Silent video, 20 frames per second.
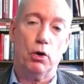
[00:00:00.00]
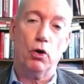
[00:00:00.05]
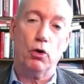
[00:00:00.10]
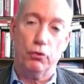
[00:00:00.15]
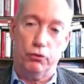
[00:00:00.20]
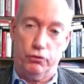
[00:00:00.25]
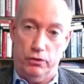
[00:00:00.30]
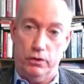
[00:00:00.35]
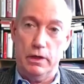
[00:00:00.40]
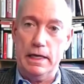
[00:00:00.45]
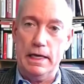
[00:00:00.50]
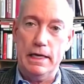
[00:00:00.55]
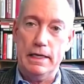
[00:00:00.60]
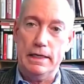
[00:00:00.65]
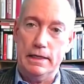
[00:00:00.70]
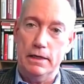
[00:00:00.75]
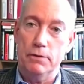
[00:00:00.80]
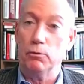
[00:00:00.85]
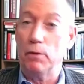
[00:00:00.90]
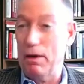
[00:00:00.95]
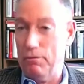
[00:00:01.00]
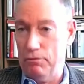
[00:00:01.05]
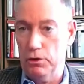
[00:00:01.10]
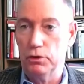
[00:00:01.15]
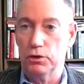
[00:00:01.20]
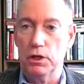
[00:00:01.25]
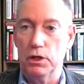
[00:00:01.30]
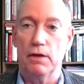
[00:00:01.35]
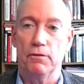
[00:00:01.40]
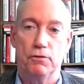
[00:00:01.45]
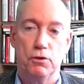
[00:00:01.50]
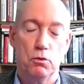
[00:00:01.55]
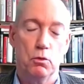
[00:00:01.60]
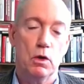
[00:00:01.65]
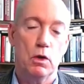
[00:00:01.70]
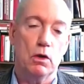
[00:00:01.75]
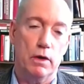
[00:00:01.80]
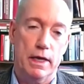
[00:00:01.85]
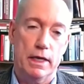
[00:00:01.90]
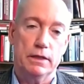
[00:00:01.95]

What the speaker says: person in refugee, if you will,